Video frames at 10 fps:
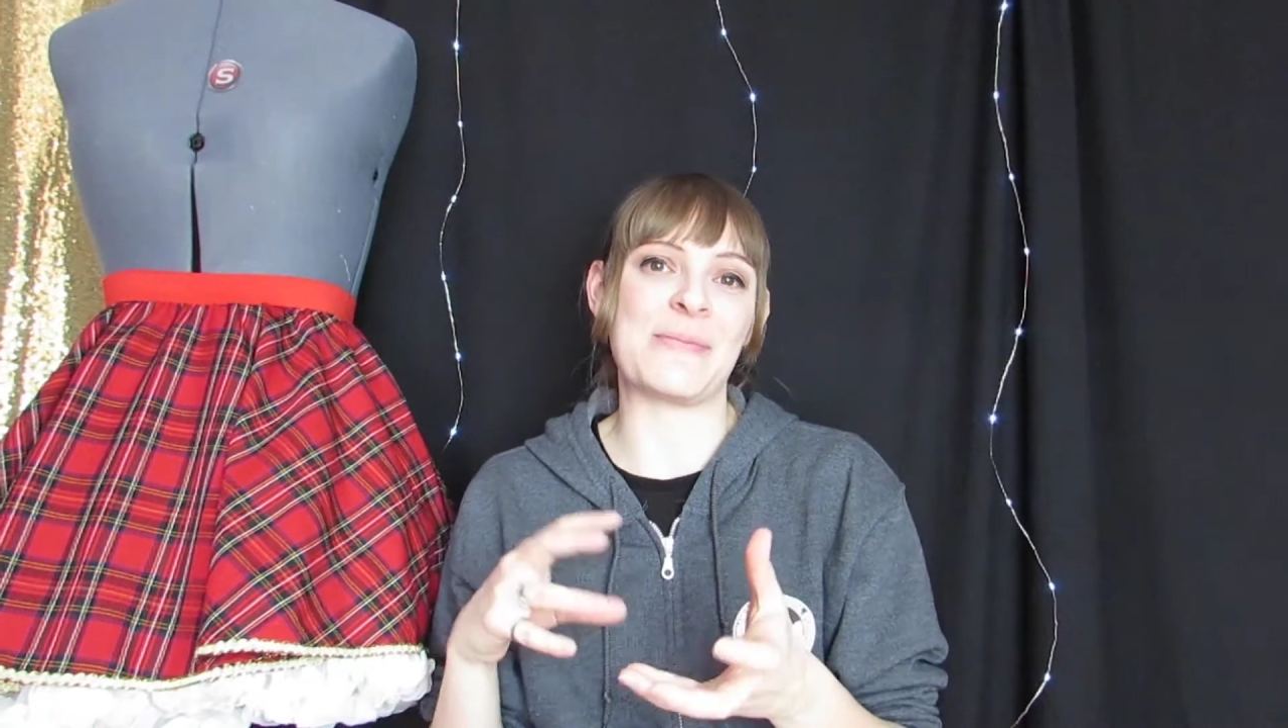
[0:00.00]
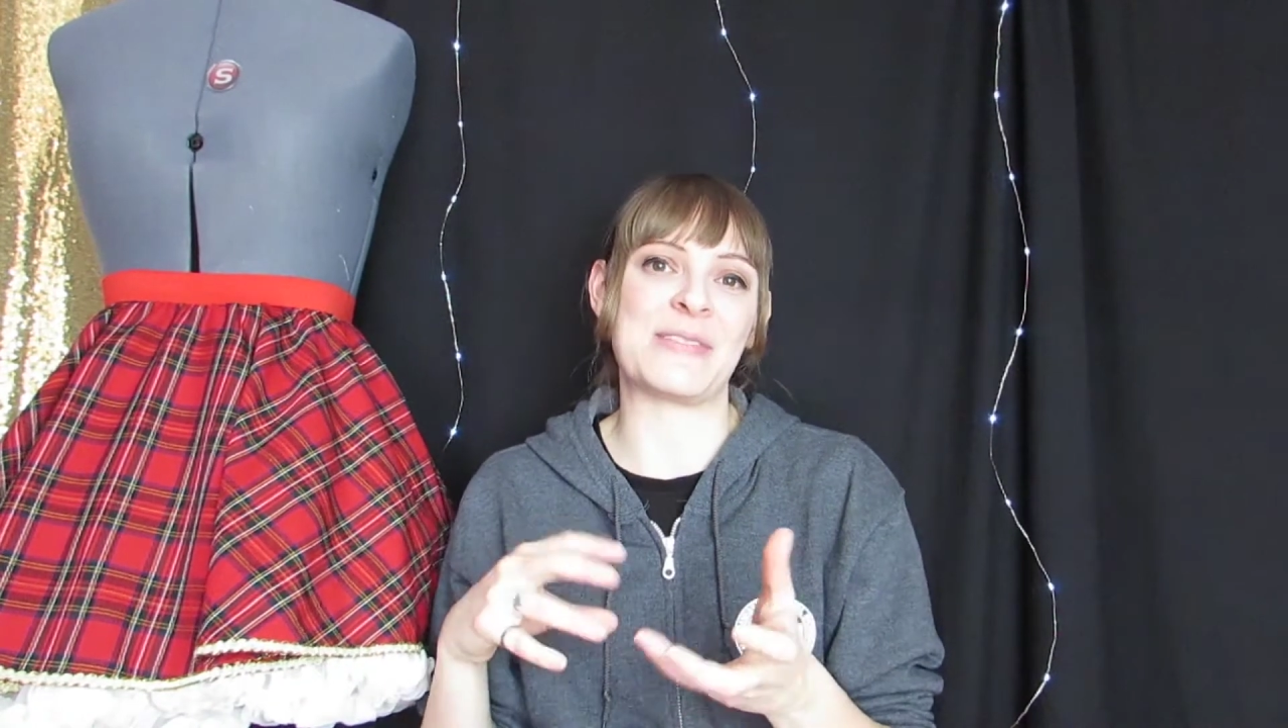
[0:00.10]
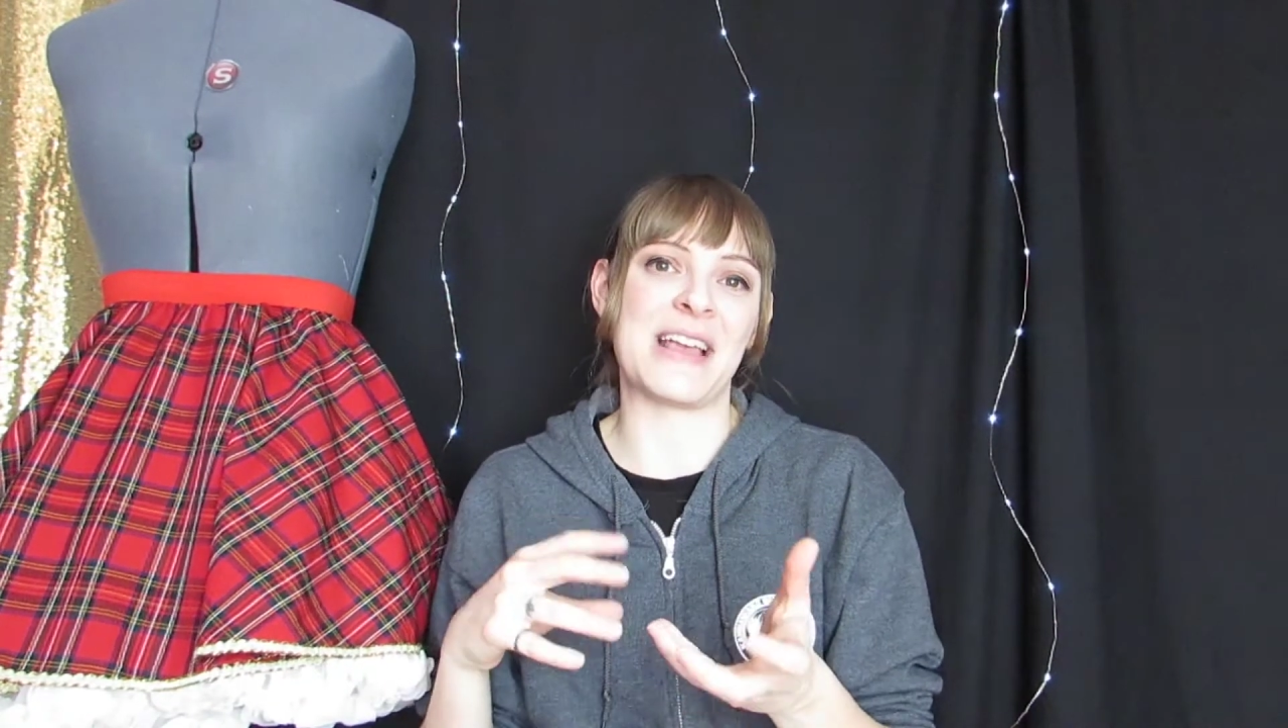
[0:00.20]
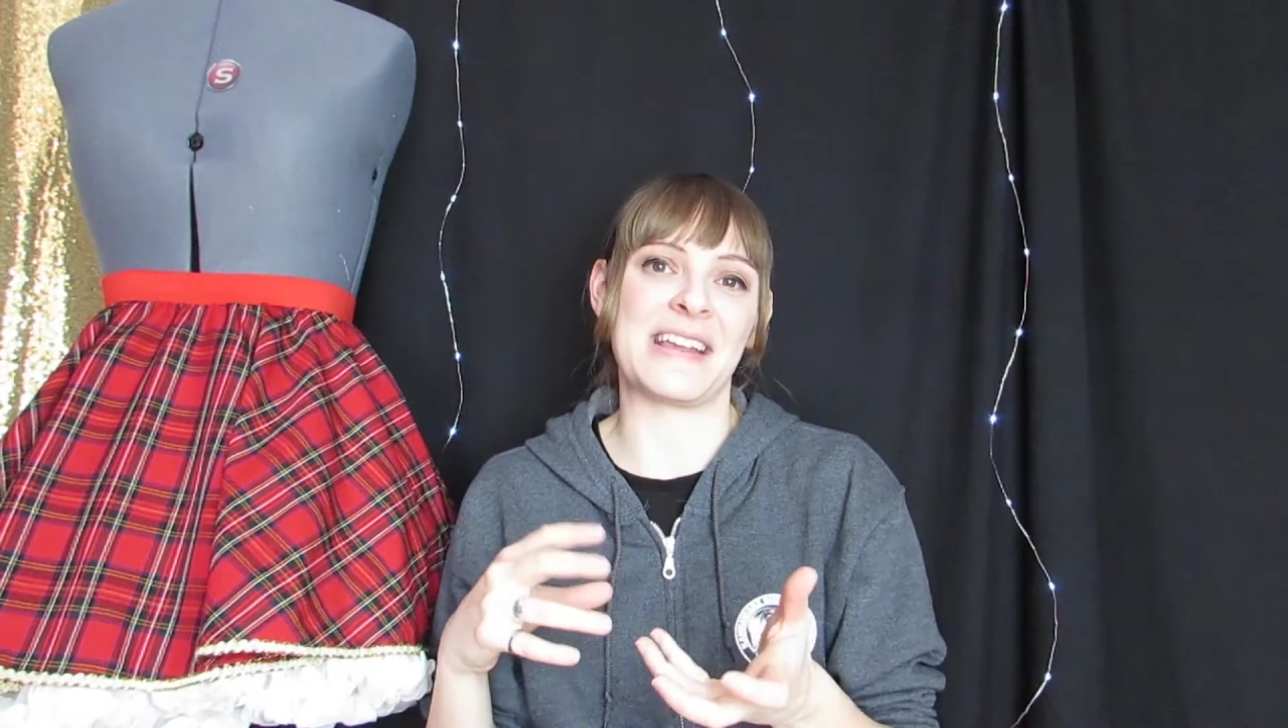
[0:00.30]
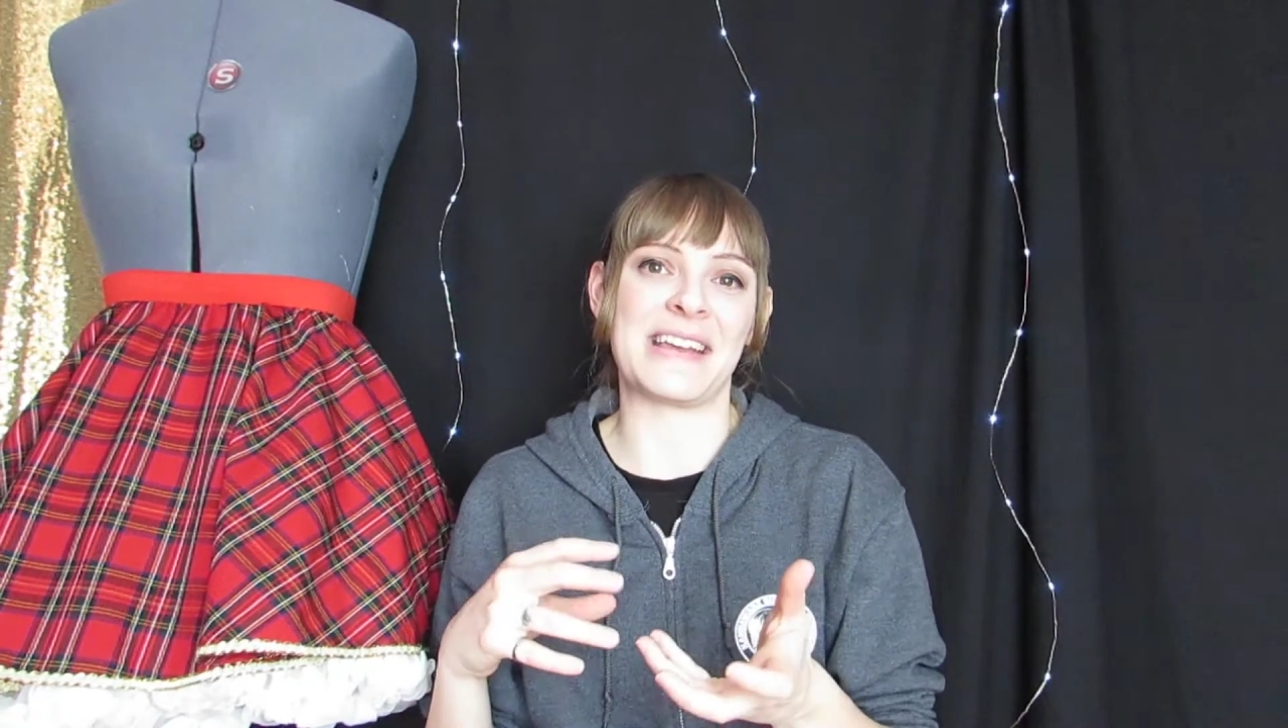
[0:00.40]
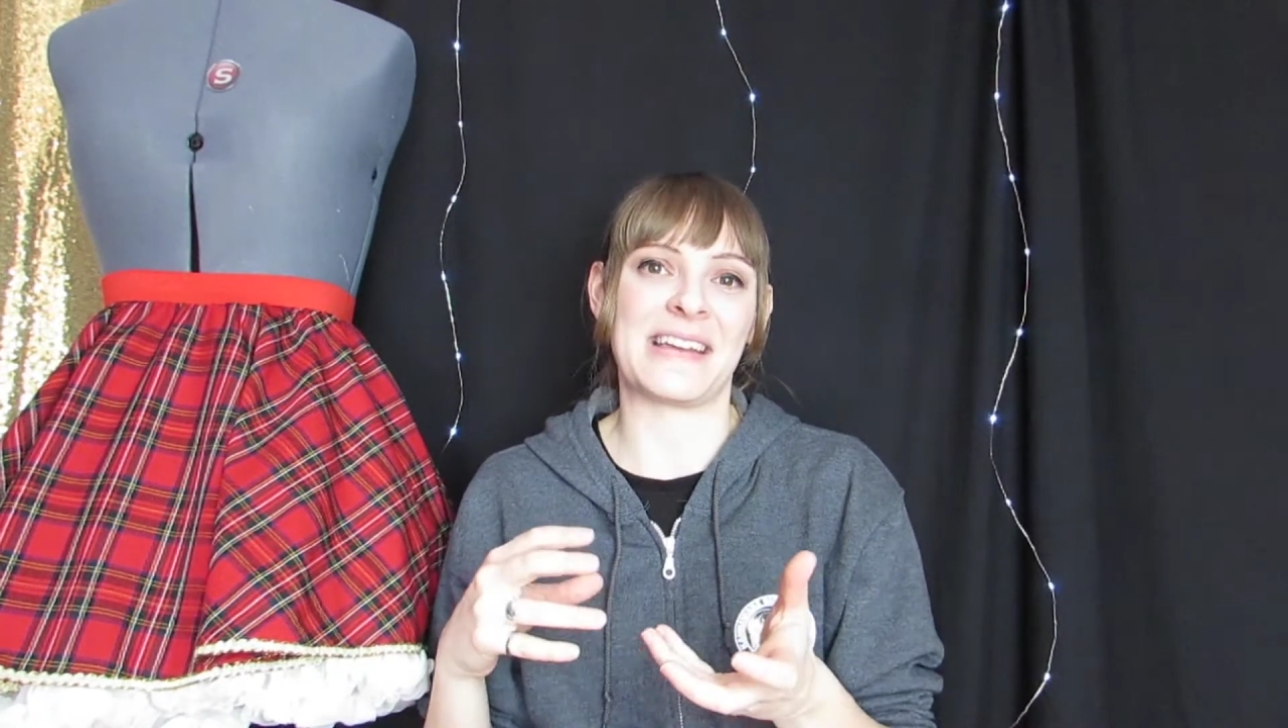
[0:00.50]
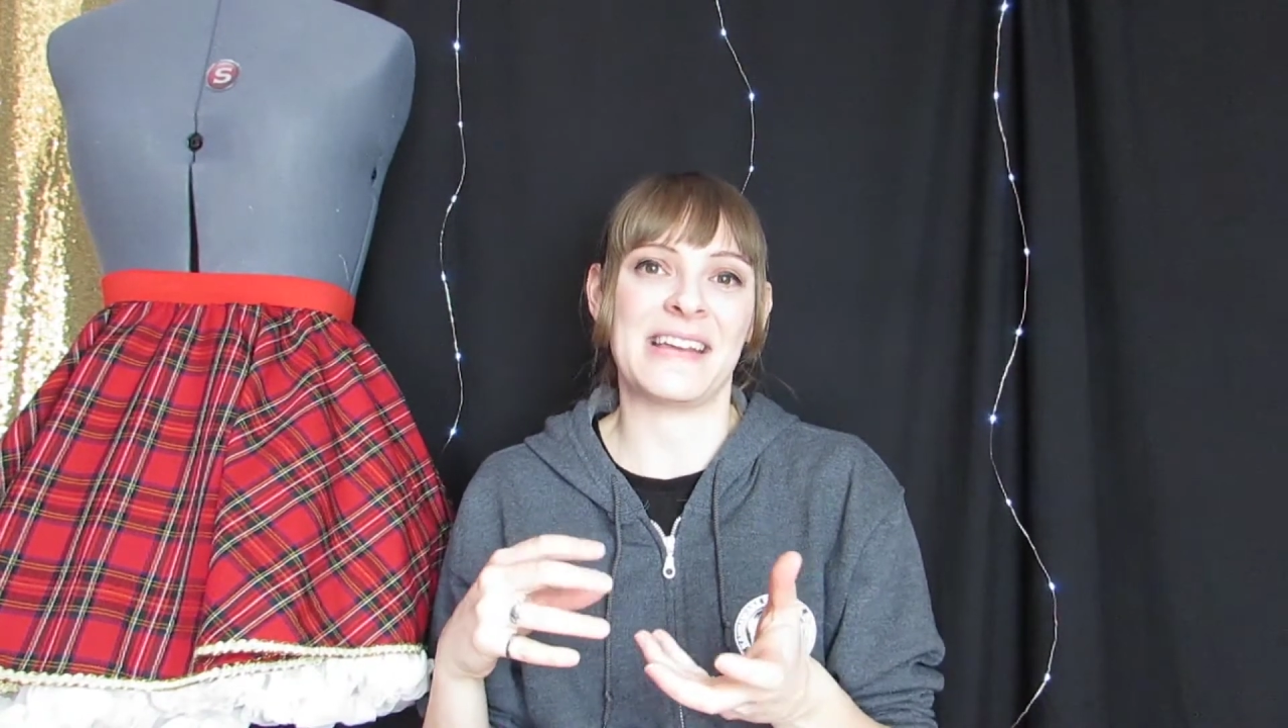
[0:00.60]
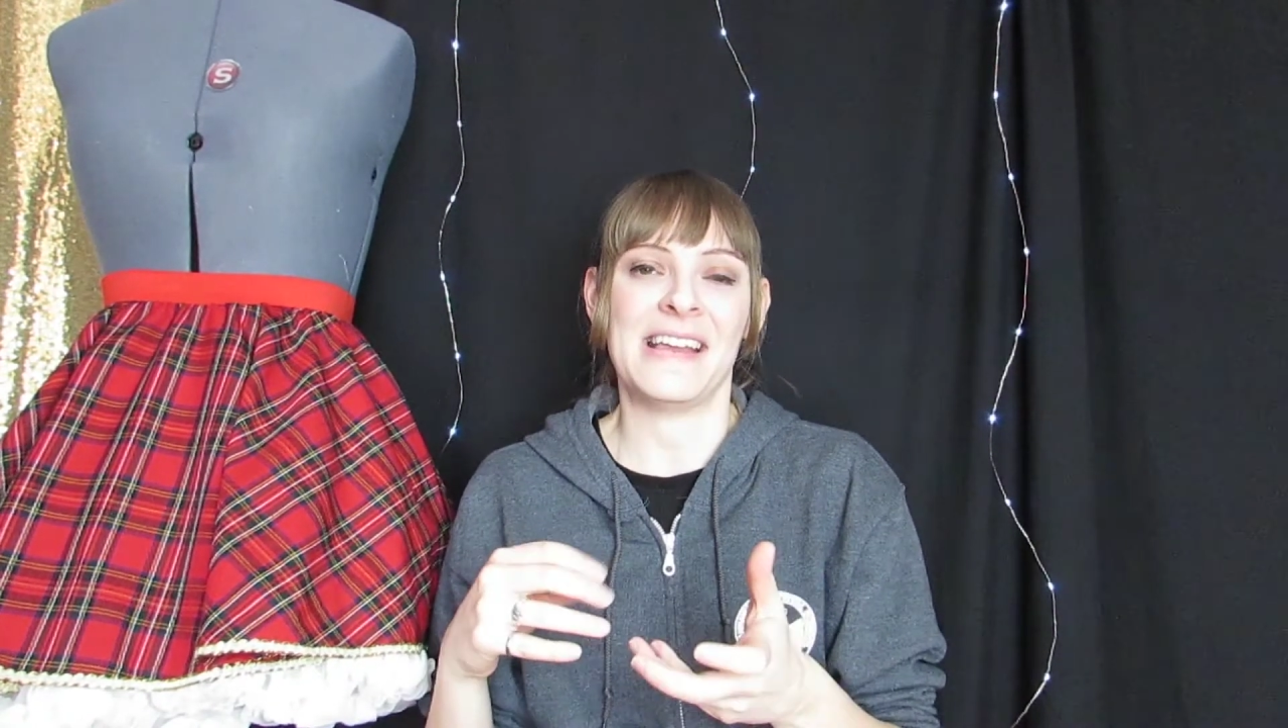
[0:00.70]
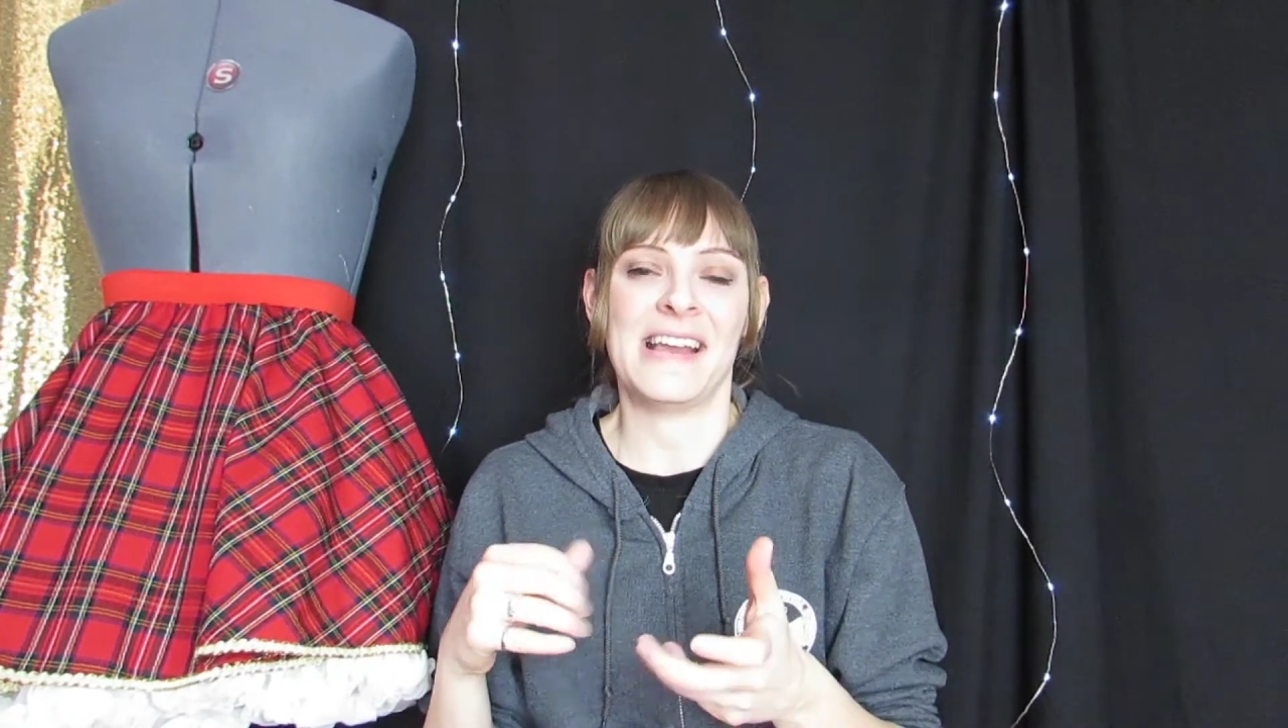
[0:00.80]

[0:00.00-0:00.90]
setting,